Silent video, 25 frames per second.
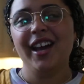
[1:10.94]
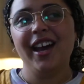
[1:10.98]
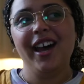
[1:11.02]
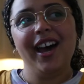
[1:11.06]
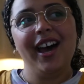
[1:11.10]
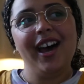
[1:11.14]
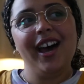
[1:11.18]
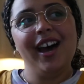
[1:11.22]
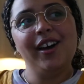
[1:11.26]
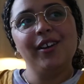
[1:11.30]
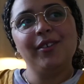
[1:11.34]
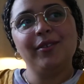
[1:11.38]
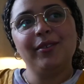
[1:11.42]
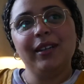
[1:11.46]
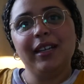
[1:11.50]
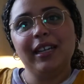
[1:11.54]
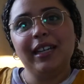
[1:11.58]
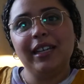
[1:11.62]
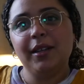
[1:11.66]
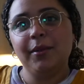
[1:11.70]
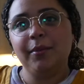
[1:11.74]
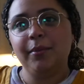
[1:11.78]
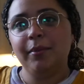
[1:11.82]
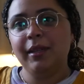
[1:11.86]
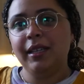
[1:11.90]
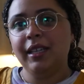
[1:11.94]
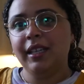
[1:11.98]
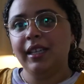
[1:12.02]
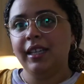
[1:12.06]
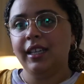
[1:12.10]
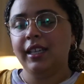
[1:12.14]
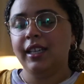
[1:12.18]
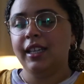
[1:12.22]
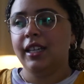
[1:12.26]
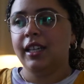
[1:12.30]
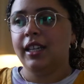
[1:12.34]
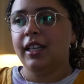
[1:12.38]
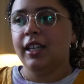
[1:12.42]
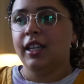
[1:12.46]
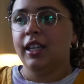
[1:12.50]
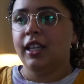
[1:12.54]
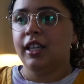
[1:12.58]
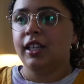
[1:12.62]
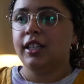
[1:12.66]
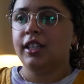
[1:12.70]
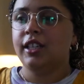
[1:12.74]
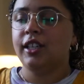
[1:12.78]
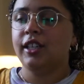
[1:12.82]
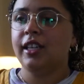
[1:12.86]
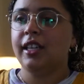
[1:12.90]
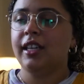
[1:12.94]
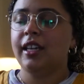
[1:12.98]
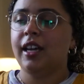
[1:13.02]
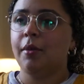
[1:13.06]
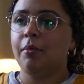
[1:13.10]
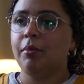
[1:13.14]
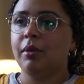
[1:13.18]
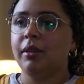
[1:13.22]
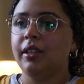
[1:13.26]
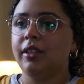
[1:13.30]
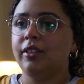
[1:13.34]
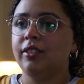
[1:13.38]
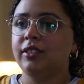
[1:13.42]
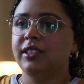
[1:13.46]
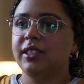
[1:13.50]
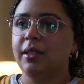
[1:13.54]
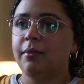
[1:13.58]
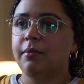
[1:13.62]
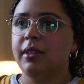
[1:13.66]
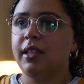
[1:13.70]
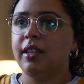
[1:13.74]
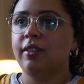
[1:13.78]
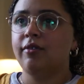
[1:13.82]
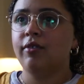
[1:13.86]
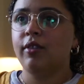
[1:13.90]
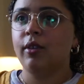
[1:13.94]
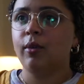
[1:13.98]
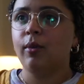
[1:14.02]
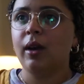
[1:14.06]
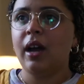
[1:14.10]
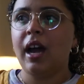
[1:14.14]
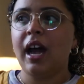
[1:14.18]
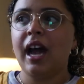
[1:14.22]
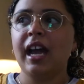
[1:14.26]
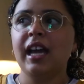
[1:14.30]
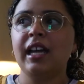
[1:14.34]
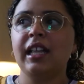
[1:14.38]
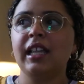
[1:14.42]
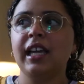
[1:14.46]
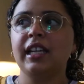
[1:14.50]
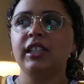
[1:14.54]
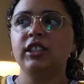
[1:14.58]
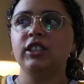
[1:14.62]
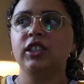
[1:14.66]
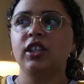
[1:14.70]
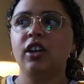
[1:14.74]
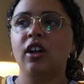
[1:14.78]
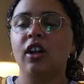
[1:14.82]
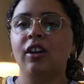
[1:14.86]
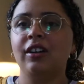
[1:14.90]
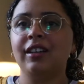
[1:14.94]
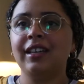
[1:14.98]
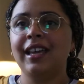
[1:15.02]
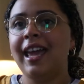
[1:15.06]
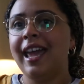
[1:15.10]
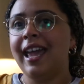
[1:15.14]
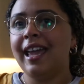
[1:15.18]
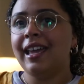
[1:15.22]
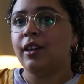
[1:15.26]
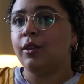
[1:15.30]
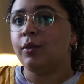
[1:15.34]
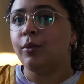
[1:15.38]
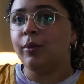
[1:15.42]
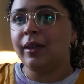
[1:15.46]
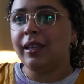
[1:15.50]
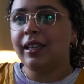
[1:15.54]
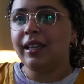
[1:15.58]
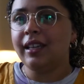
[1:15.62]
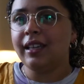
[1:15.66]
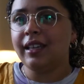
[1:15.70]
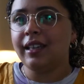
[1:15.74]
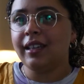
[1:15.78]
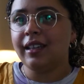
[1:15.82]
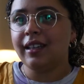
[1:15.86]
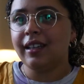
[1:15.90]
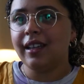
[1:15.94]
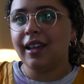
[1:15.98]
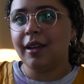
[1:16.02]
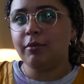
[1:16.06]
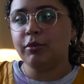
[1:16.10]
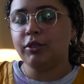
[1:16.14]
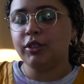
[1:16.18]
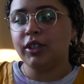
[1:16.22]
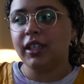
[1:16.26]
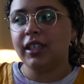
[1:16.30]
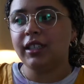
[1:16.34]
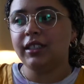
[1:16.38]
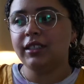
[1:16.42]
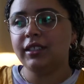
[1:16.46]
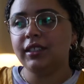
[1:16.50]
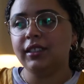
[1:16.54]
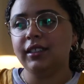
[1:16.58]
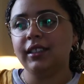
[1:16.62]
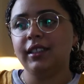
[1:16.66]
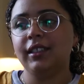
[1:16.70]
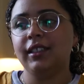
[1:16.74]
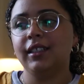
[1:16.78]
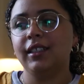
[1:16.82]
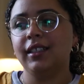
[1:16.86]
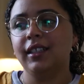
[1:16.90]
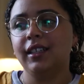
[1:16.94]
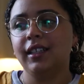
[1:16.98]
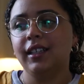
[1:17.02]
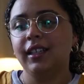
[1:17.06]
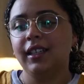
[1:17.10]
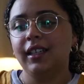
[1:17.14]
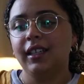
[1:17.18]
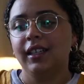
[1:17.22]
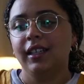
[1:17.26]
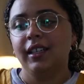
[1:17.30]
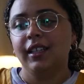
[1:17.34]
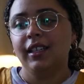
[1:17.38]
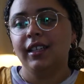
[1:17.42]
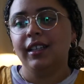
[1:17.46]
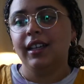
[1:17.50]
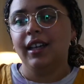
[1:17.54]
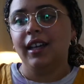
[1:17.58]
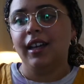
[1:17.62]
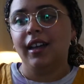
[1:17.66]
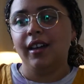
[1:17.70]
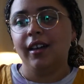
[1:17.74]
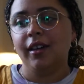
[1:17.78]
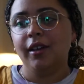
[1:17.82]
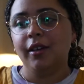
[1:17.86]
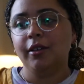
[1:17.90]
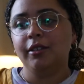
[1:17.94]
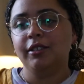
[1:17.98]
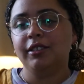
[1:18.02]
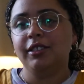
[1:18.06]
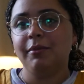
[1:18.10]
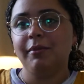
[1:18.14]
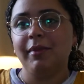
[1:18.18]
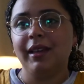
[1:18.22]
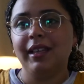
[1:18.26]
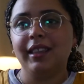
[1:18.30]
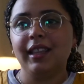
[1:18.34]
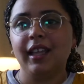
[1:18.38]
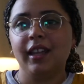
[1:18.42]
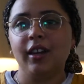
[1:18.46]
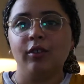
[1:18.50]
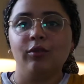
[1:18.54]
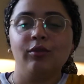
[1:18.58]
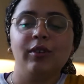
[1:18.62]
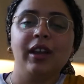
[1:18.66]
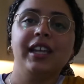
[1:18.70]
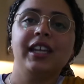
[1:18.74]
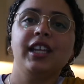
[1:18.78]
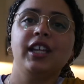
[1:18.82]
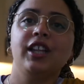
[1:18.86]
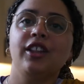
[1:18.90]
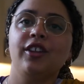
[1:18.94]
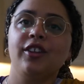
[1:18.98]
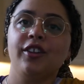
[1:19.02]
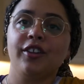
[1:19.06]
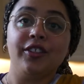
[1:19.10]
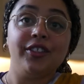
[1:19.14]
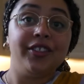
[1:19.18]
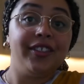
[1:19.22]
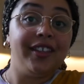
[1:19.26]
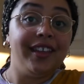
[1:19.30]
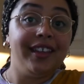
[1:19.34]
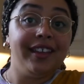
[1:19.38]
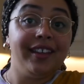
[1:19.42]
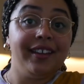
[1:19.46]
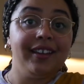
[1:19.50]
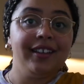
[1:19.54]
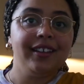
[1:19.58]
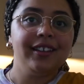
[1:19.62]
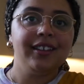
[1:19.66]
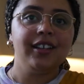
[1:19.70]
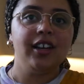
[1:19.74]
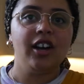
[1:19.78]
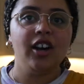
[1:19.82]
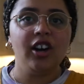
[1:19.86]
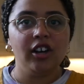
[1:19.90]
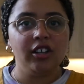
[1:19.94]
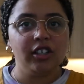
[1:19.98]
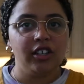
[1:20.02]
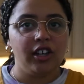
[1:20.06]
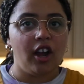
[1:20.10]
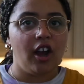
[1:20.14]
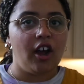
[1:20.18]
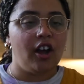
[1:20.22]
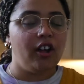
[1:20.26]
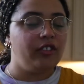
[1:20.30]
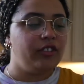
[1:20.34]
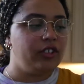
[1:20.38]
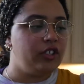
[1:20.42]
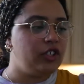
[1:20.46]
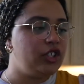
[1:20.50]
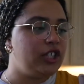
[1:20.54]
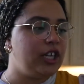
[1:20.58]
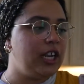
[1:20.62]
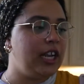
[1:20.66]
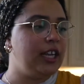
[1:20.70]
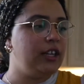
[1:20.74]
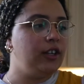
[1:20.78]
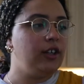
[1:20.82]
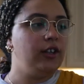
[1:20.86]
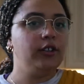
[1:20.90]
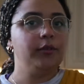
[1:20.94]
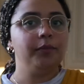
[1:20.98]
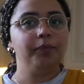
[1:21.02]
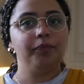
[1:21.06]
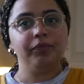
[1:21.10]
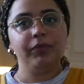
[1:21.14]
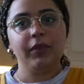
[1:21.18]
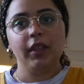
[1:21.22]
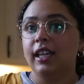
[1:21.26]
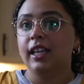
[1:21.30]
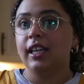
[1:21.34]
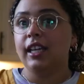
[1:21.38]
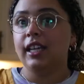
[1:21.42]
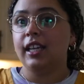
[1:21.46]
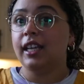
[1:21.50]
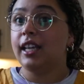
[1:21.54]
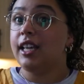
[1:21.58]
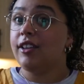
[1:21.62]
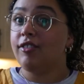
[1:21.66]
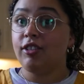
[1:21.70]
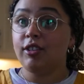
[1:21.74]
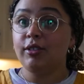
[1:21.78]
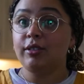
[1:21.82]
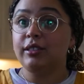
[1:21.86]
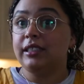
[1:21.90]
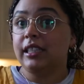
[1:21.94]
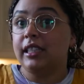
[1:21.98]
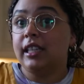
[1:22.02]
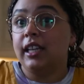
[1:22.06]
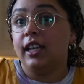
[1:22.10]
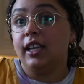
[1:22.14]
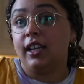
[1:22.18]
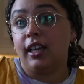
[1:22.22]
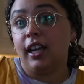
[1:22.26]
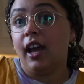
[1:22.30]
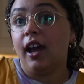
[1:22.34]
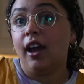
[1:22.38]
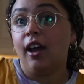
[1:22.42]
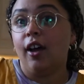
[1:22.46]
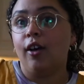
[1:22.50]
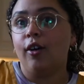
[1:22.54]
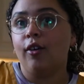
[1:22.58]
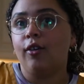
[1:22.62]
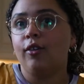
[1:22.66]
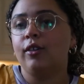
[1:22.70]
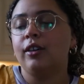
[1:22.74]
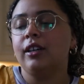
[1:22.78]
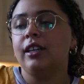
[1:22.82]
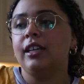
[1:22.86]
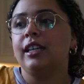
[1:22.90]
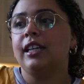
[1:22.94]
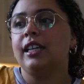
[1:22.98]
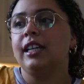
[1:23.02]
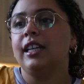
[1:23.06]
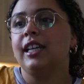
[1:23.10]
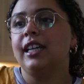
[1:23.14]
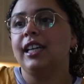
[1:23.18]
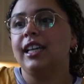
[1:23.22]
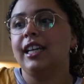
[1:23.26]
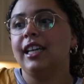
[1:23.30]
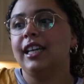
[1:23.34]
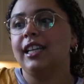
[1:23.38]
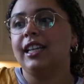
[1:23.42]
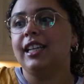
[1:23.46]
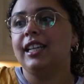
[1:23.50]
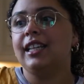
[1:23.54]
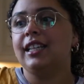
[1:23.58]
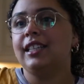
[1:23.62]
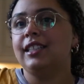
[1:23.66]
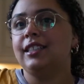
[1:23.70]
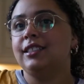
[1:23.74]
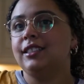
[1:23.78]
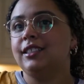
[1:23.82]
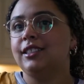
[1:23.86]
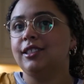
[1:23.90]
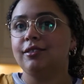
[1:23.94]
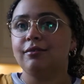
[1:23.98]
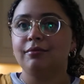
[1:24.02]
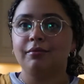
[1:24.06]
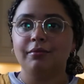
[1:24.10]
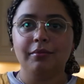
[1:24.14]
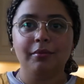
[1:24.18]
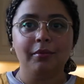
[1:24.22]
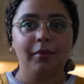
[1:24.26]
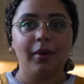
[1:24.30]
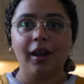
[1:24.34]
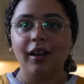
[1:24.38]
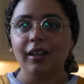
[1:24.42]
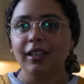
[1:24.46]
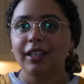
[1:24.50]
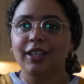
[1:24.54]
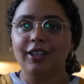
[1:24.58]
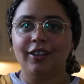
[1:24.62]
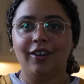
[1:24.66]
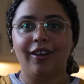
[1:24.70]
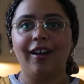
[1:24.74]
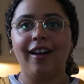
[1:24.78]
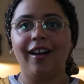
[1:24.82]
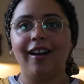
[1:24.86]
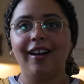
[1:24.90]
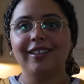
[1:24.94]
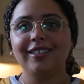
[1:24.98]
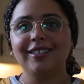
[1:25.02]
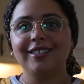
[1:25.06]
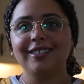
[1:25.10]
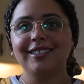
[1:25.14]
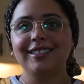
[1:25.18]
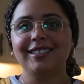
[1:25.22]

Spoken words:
We're gonna be cooking up a little something for what I like to call Cake Week. I'm trying to make that a regular thing on the channel. If you didn't know, it is Mardi Gras.